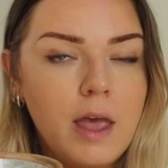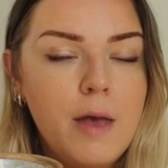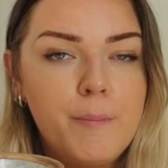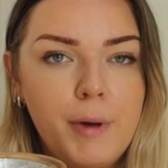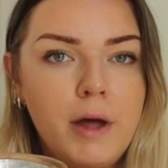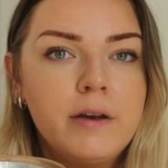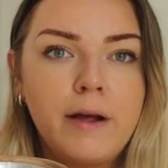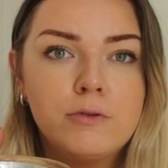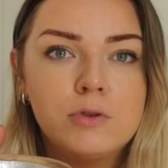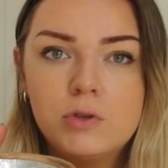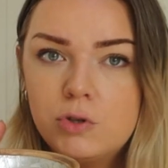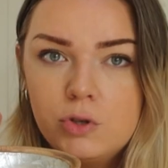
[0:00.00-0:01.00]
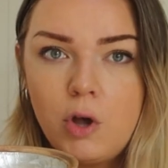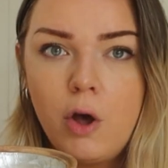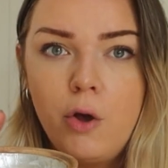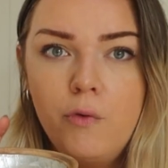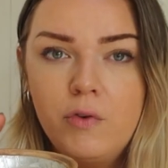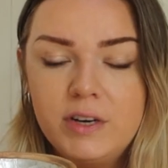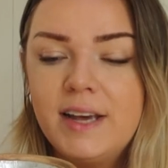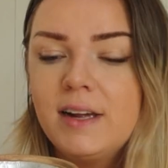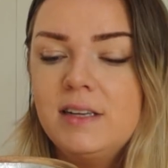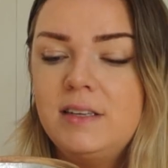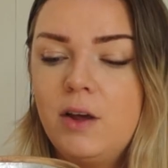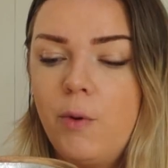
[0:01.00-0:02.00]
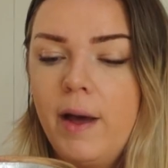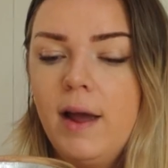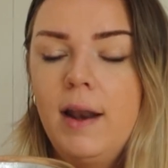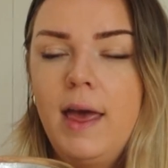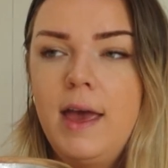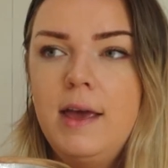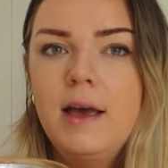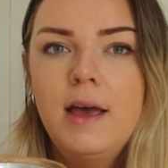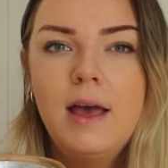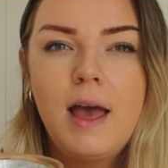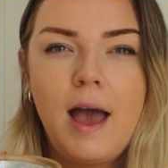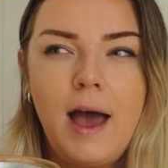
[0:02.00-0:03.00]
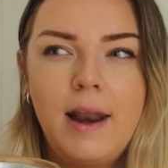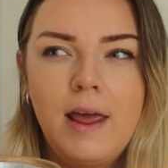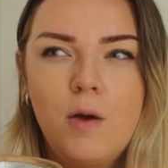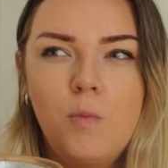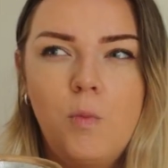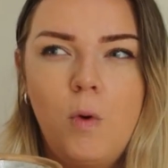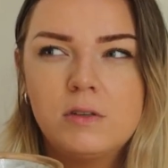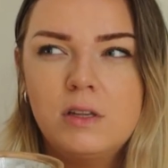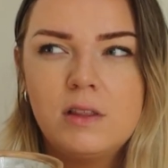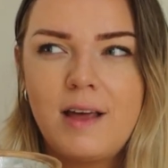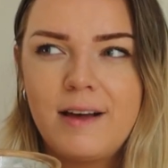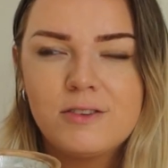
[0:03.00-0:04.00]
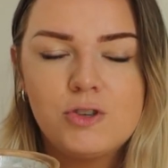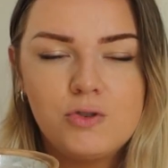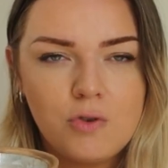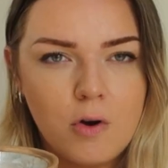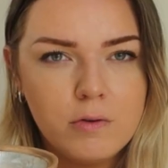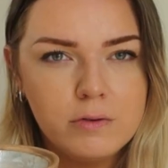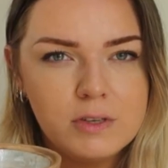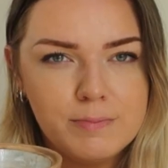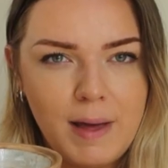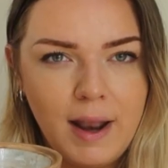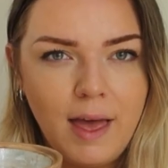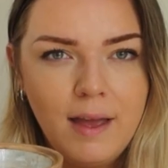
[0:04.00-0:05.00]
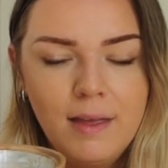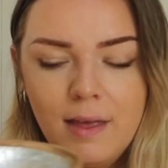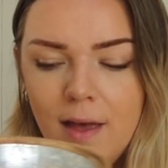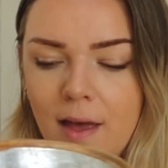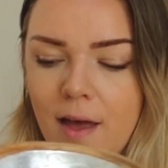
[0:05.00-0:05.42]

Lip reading: It burnt down so ridiculously quickly, and it wasn't that strong smelling.